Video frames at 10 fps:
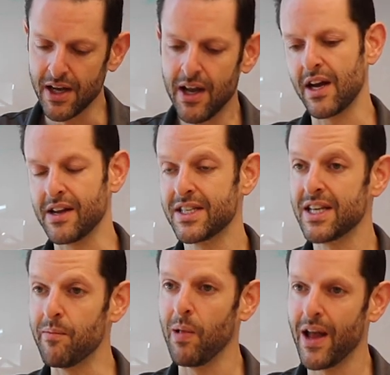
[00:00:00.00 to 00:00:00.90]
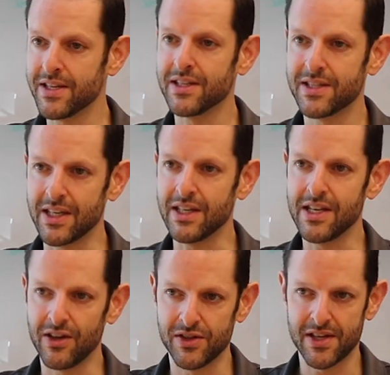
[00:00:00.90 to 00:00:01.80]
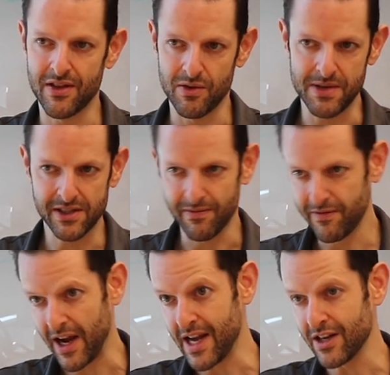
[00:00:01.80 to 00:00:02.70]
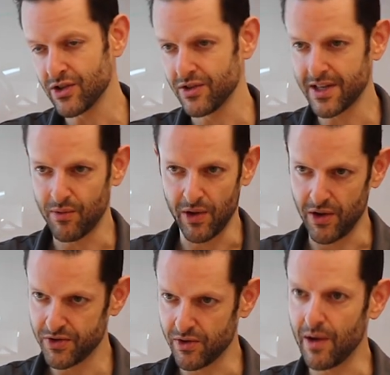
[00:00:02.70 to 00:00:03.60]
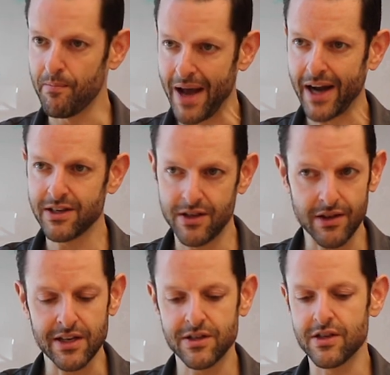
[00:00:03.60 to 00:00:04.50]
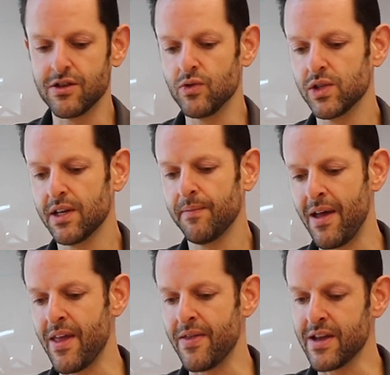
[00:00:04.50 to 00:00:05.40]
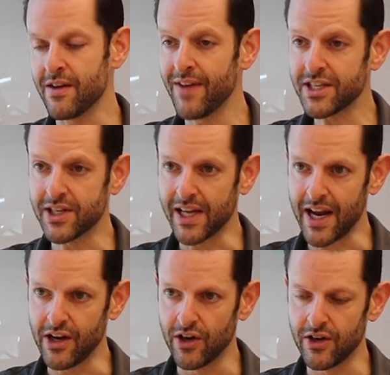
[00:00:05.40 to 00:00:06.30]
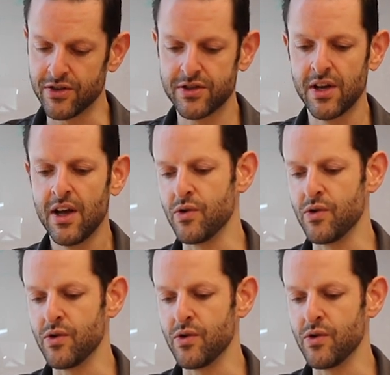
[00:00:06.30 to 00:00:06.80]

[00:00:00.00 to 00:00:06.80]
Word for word: it's kind of sub-licensing deals and there'll be some financials that will also come back to the institution. And then the investigators